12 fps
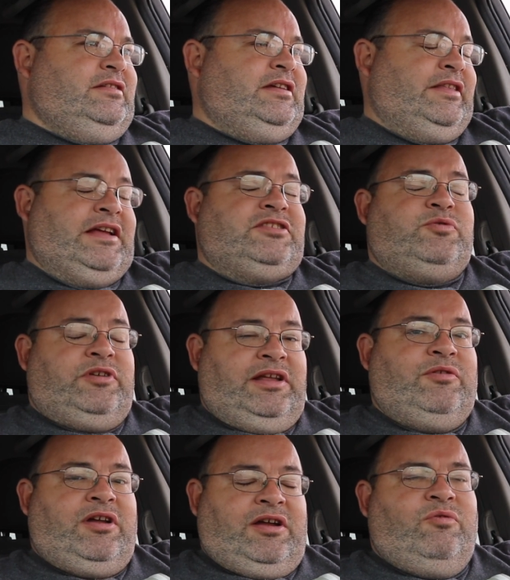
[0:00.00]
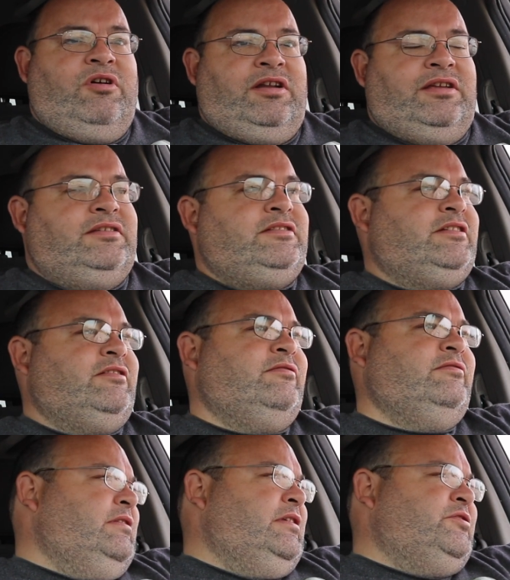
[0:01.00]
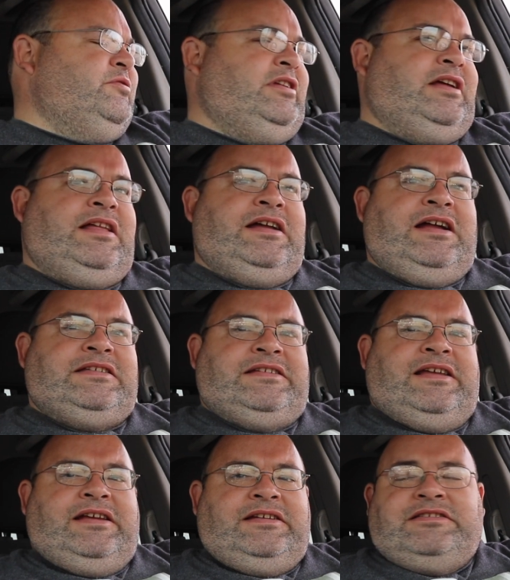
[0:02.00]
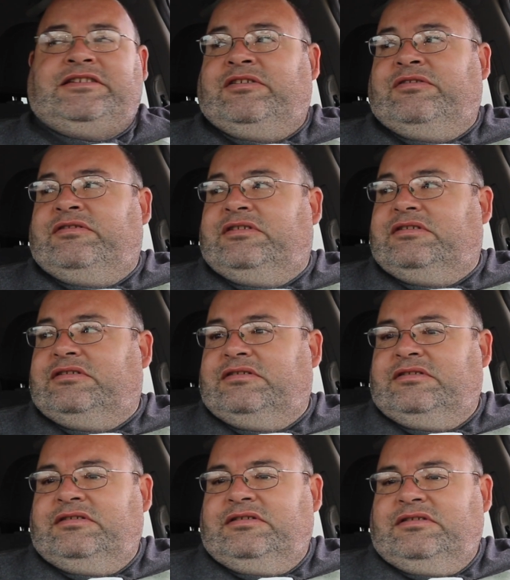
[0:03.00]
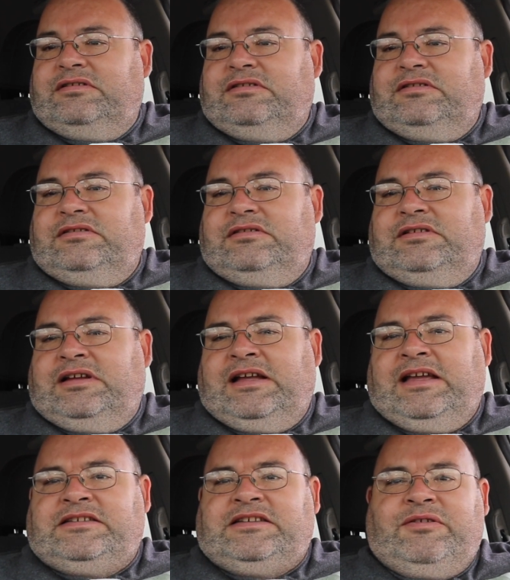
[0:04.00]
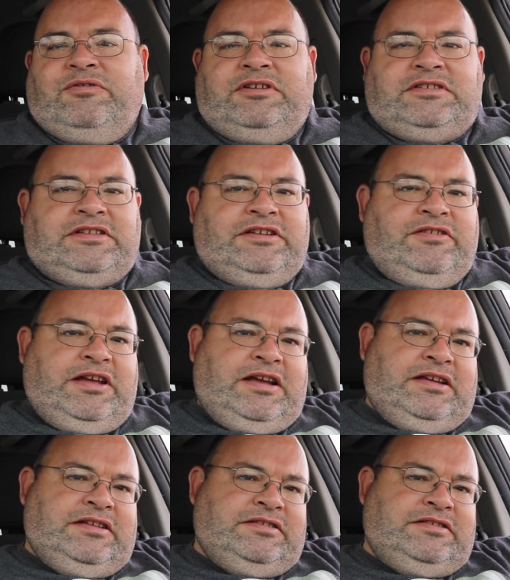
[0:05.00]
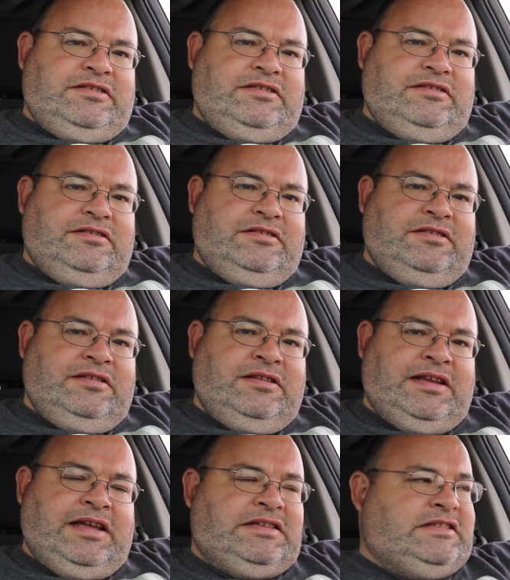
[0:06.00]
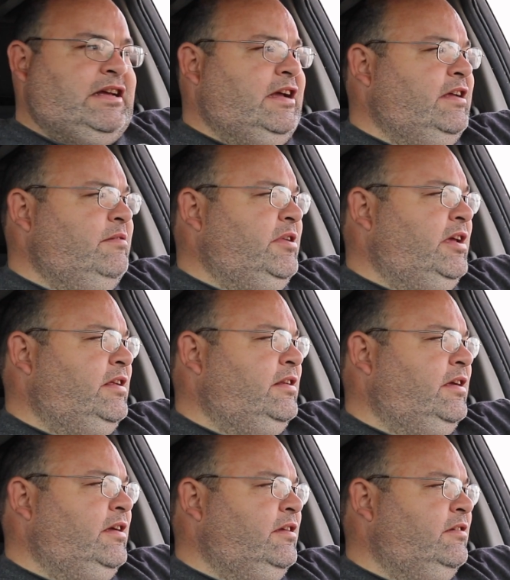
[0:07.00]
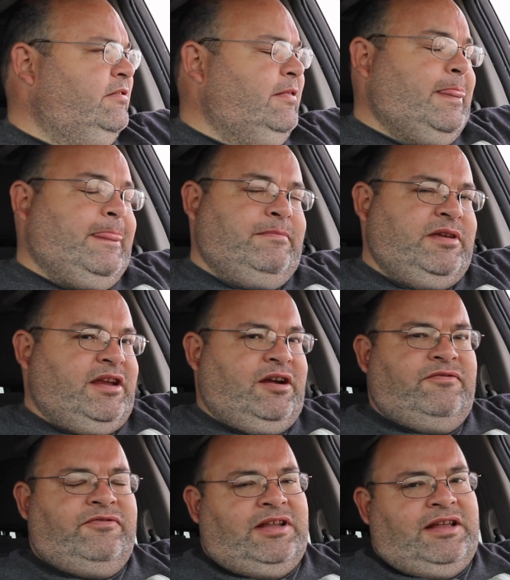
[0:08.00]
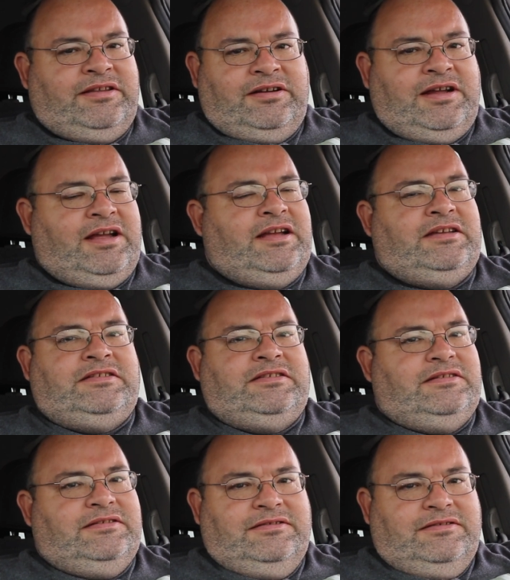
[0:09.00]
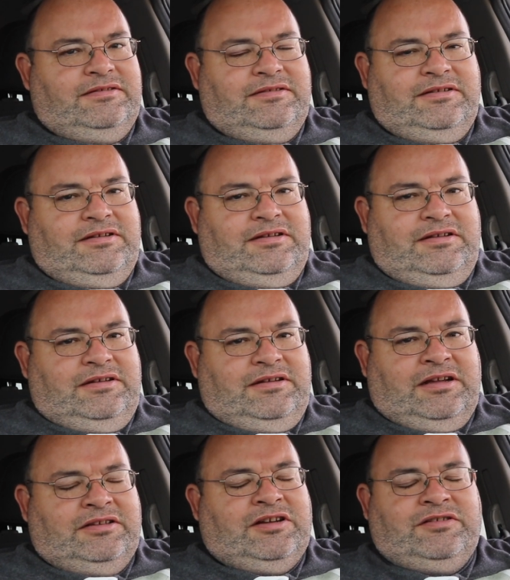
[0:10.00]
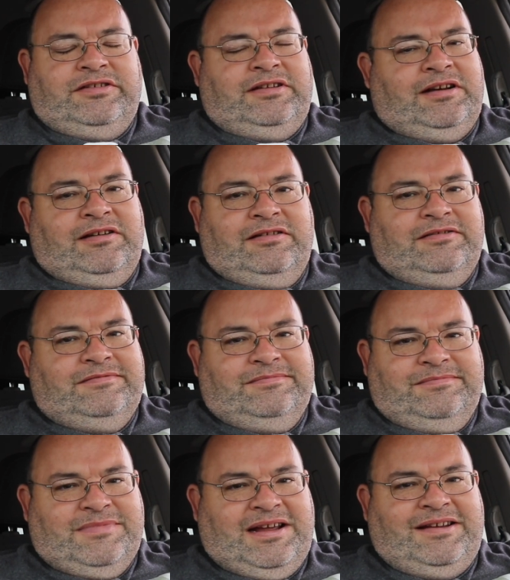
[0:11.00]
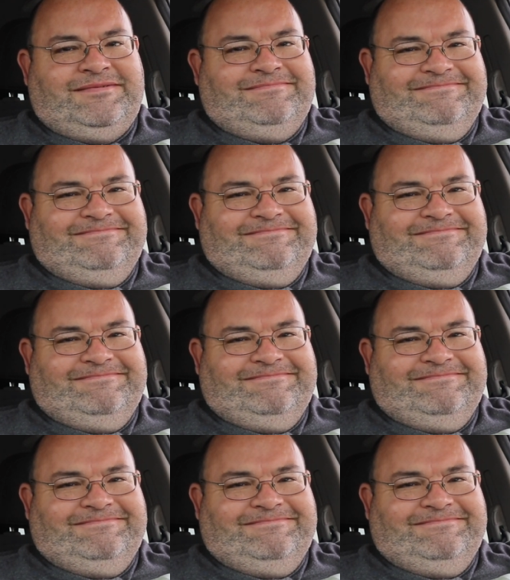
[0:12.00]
And that's really what I wanted, so that's really all I got today. So I guess I will see you guys the next time, and uh, be careful out there, guys. I'll talk to you later. Bye.